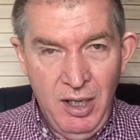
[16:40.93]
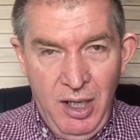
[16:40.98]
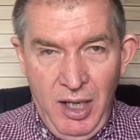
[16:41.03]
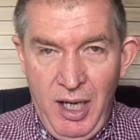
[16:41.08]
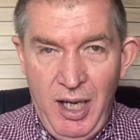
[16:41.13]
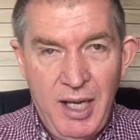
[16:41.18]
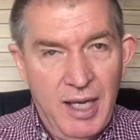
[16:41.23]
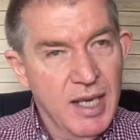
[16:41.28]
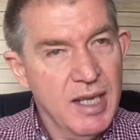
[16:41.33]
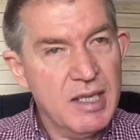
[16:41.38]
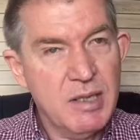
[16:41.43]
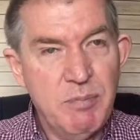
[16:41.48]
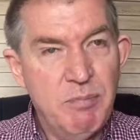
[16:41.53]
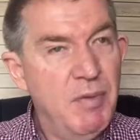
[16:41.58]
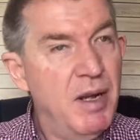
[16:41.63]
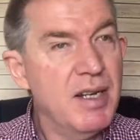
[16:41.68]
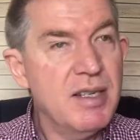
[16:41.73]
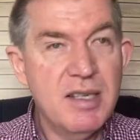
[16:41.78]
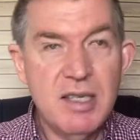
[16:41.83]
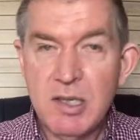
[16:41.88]
Uh, as
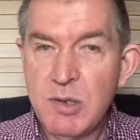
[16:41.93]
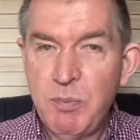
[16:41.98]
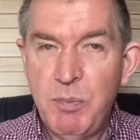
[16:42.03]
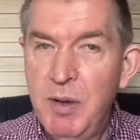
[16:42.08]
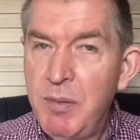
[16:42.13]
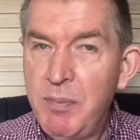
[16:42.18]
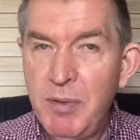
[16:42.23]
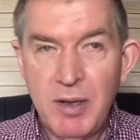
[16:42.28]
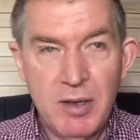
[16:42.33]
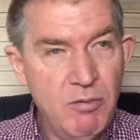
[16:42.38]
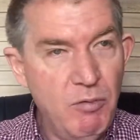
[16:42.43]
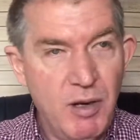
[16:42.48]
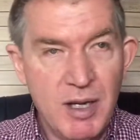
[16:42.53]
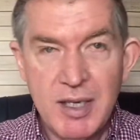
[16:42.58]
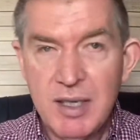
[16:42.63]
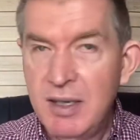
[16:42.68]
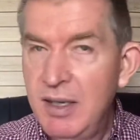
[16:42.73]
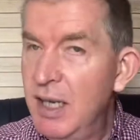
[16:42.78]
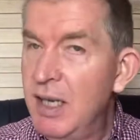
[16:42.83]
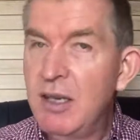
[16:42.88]
much as people
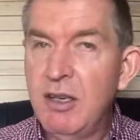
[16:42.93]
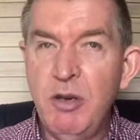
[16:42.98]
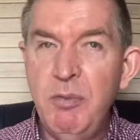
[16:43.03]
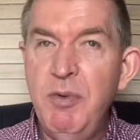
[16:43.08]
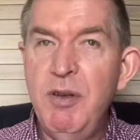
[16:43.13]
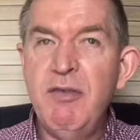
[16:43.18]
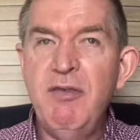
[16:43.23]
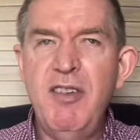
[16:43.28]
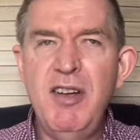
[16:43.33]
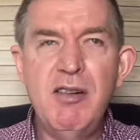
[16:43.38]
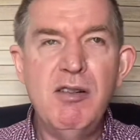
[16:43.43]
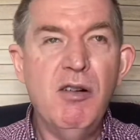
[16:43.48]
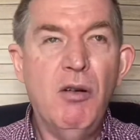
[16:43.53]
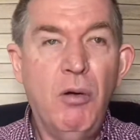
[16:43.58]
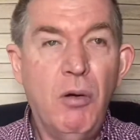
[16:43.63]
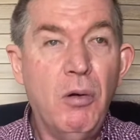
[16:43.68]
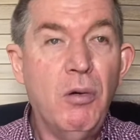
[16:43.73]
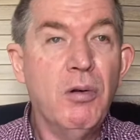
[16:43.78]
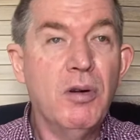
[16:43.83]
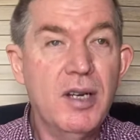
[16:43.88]
want it to be very
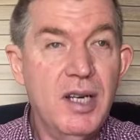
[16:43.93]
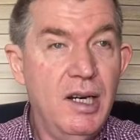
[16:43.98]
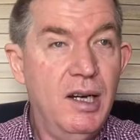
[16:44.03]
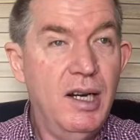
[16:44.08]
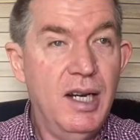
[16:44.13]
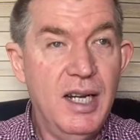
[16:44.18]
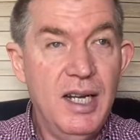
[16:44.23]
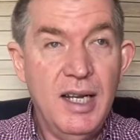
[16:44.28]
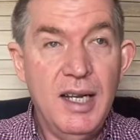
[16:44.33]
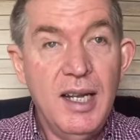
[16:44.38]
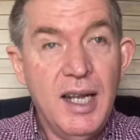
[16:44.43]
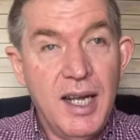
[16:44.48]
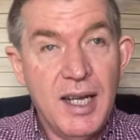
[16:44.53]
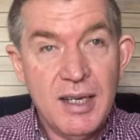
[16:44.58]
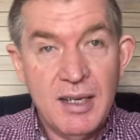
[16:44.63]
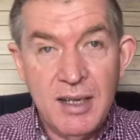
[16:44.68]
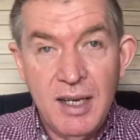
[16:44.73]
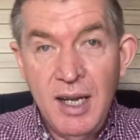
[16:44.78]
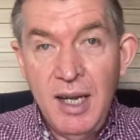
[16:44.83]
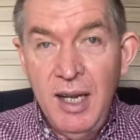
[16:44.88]
orderly
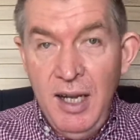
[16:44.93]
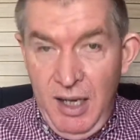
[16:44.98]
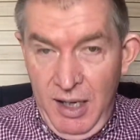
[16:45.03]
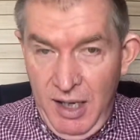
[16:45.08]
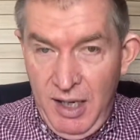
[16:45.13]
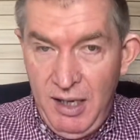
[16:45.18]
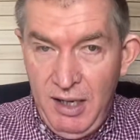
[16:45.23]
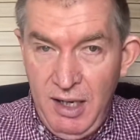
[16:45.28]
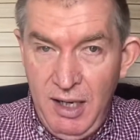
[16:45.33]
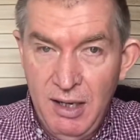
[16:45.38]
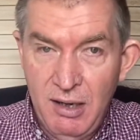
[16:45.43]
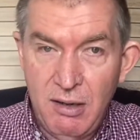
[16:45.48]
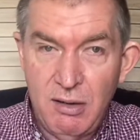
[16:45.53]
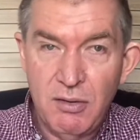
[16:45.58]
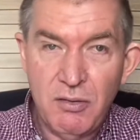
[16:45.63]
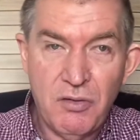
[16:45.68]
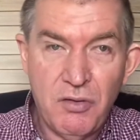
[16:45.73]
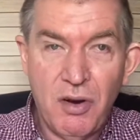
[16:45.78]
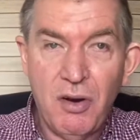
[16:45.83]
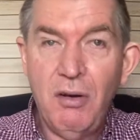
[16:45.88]
and uh, and
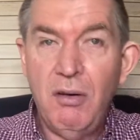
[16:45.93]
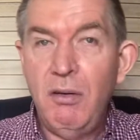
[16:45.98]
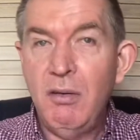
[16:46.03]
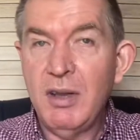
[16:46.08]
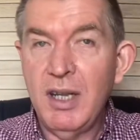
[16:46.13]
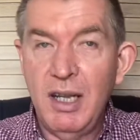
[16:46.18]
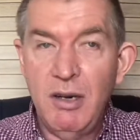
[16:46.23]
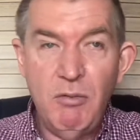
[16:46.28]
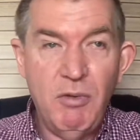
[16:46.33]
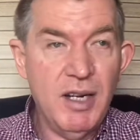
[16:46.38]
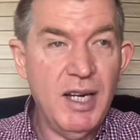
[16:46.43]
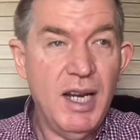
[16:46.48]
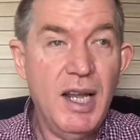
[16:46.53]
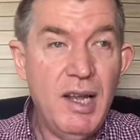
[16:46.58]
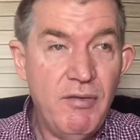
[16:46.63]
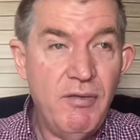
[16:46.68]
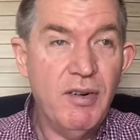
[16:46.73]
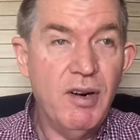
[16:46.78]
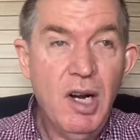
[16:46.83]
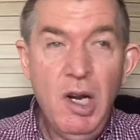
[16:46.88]
controlled and
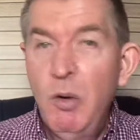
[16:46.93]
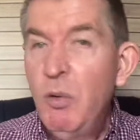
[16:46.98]
whatever,